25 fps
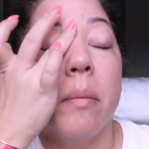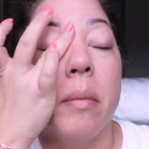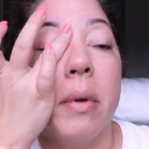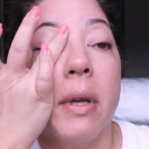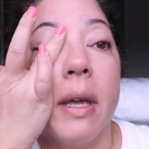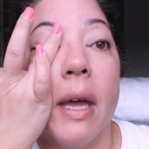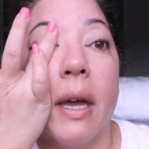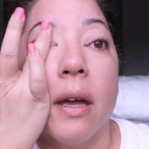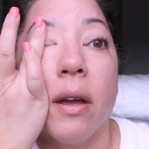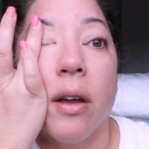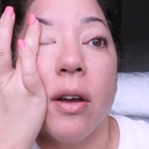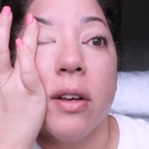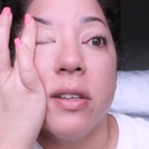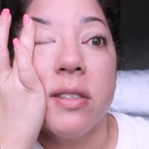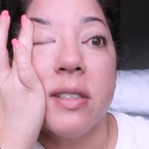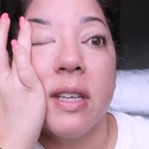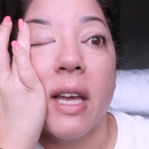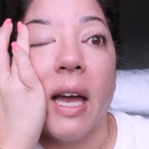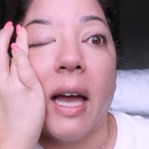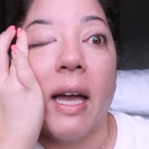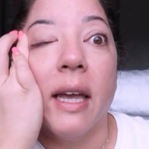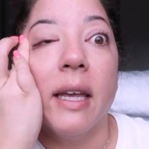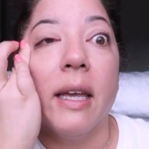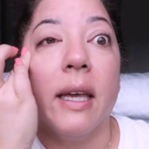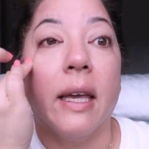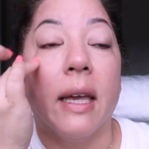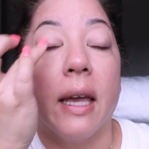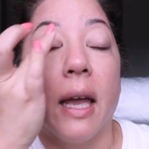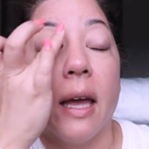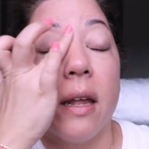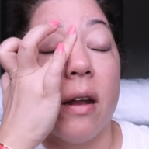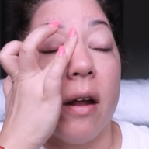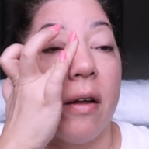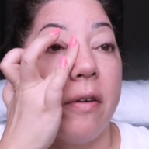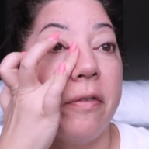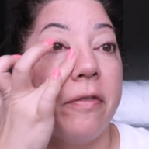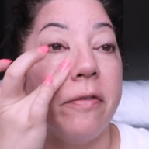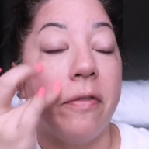but yeah, it goes cakey,
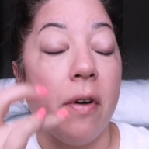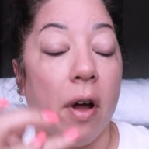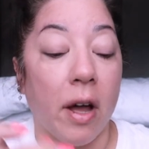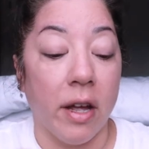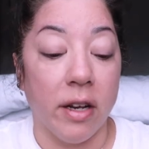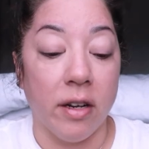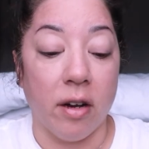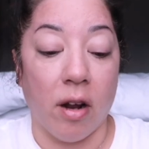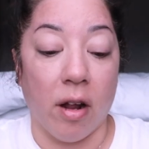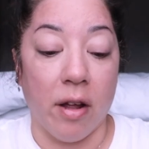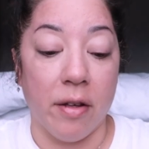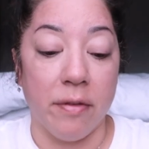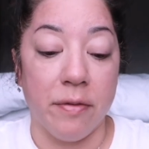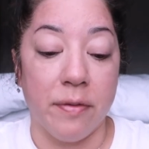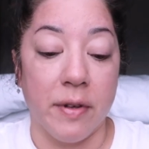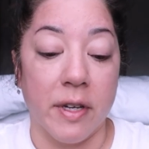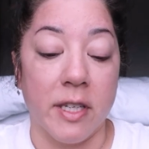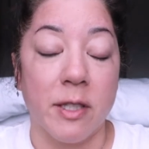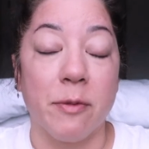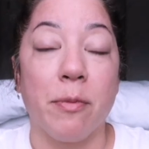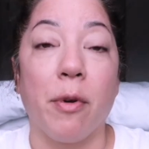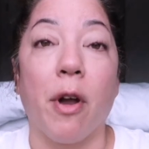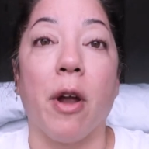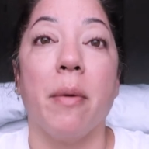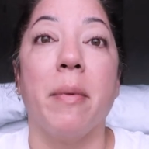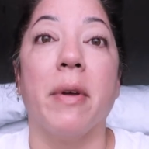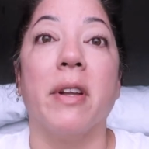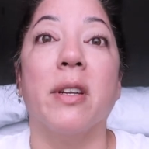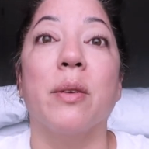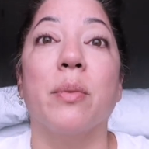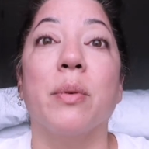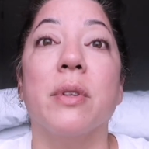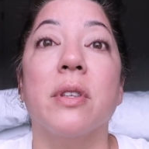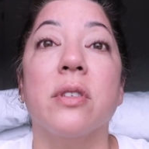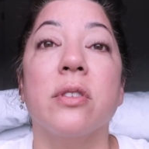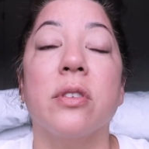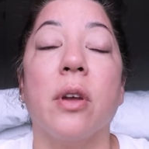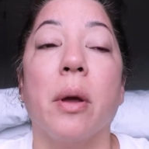and I find I've
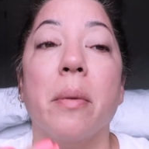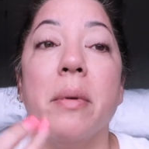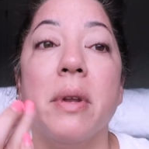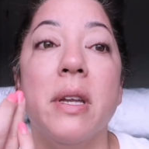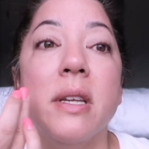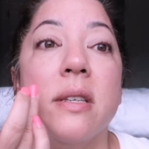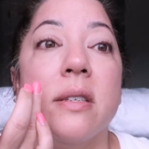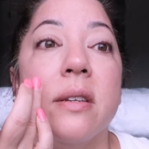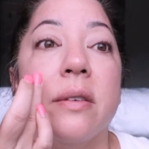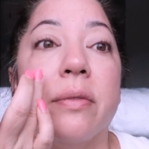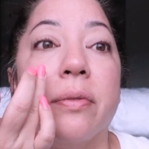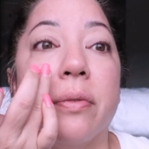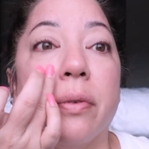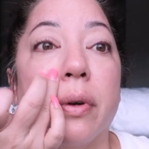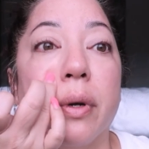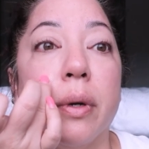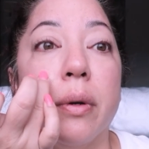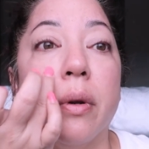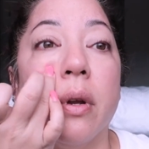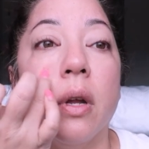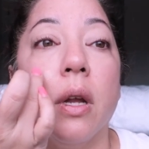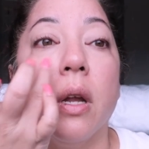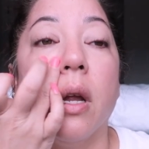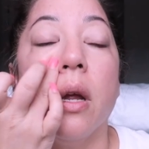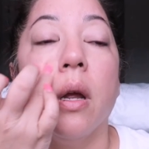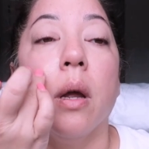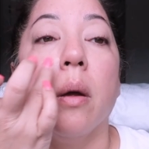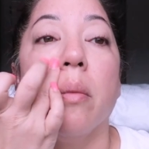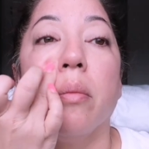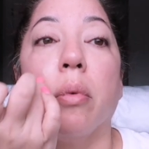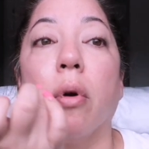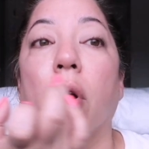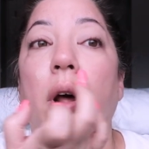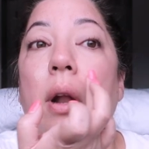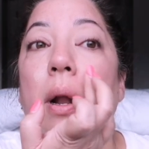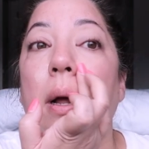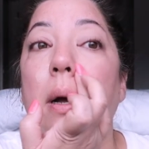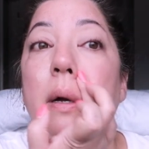experimented with so many different
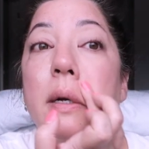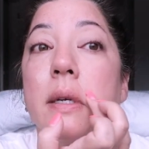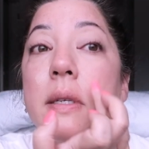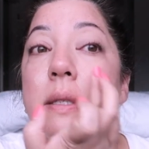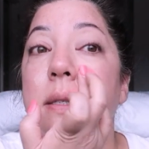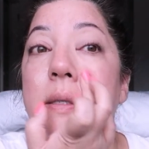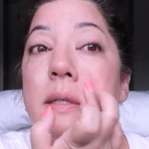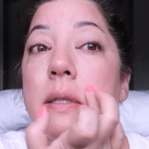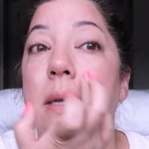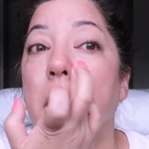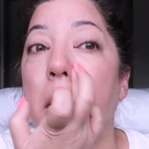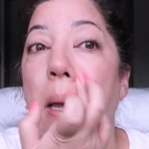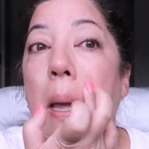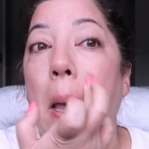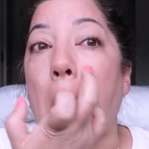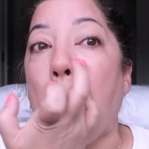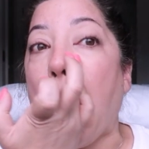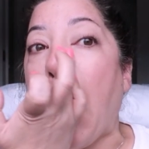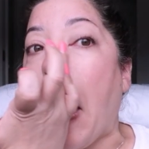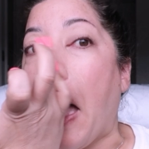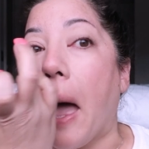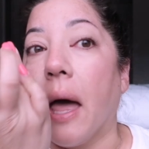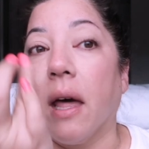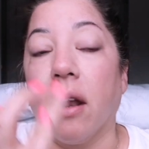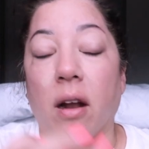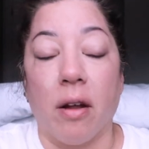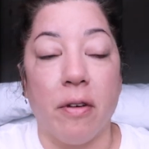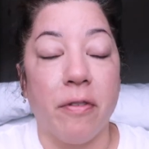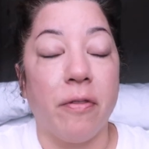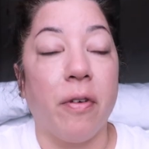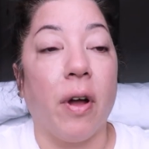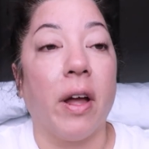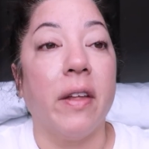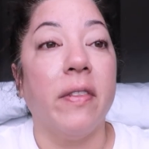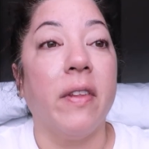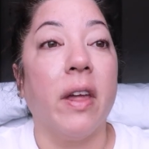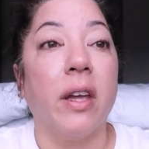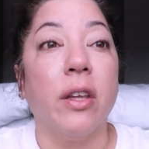products, and I
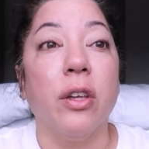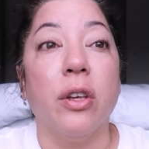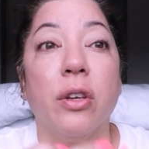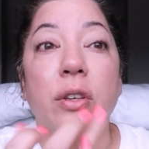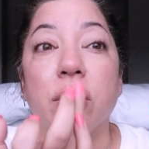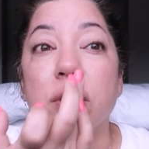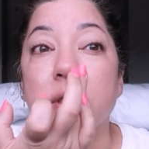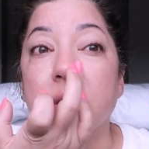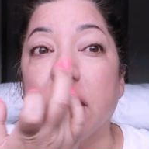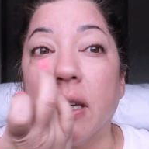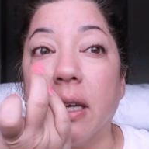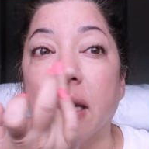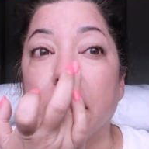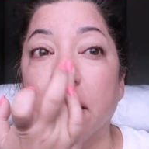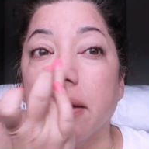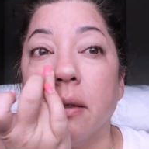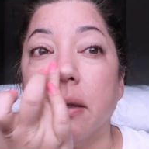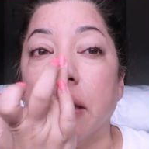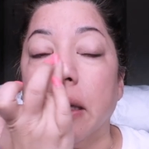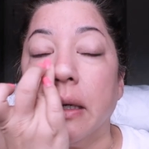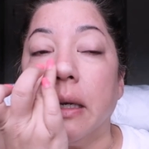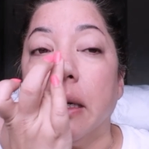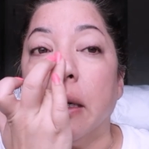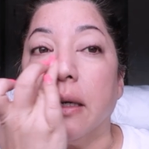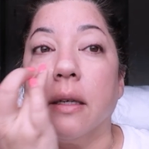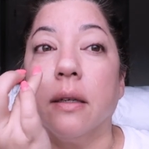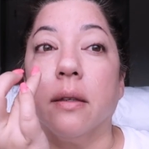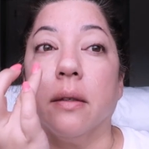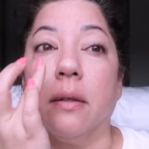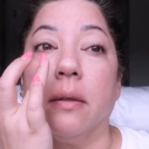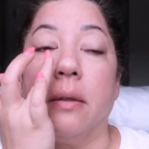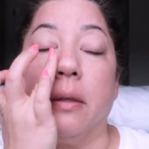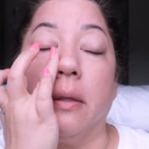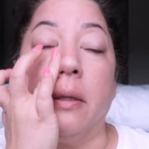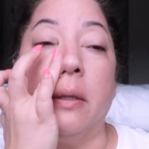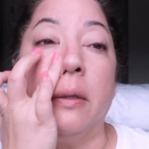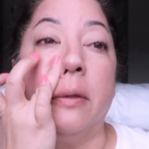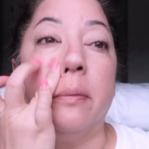find that using
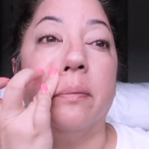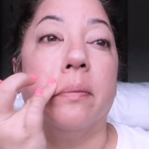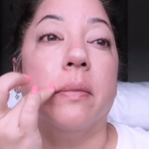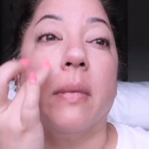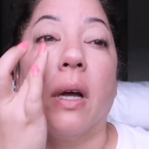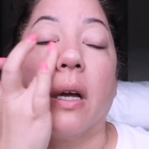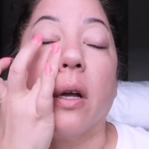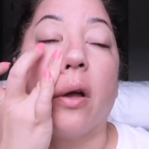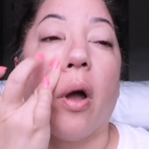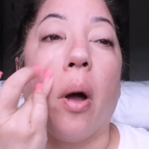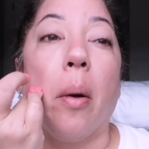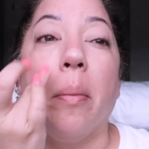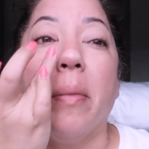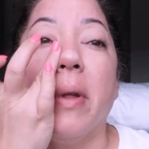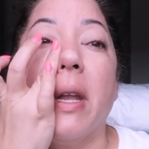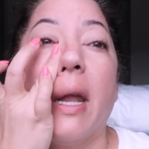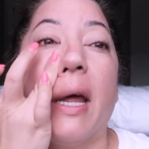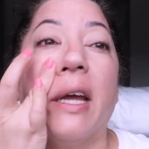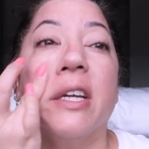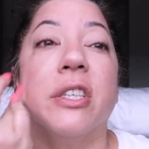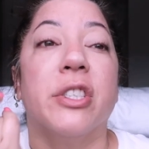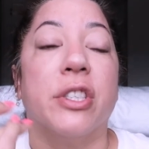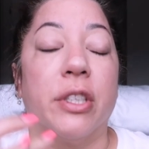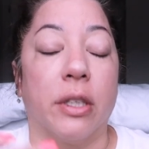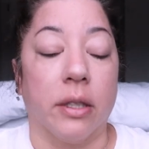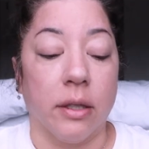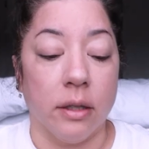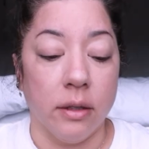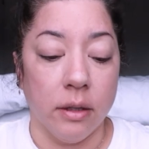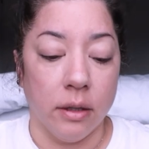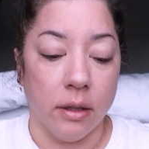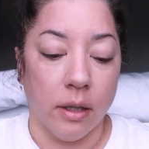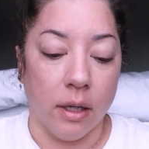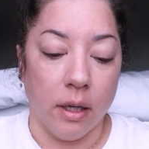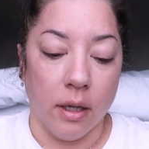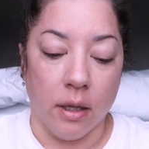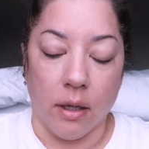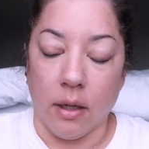a
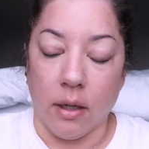combination